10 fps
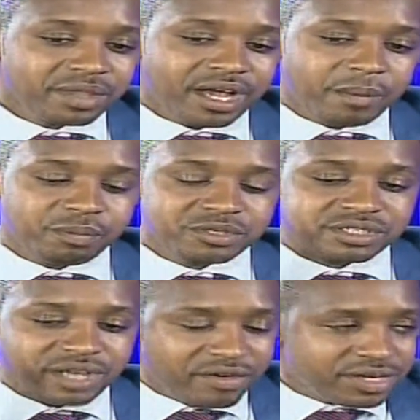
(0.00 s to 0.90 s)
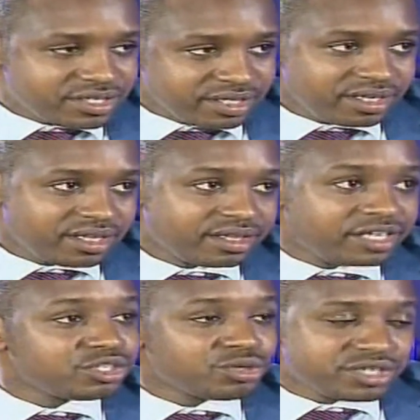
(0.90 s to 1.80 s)
and posterity than
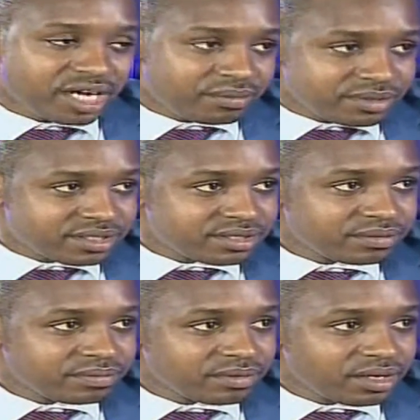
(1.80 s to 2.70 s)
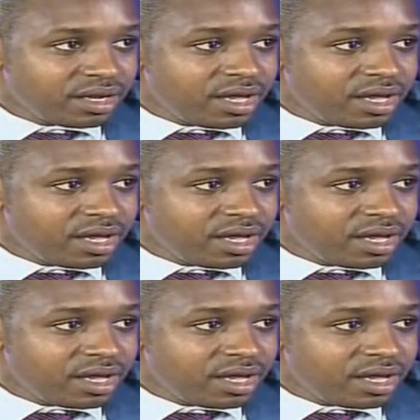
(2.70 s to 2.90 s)
two terms. Mm.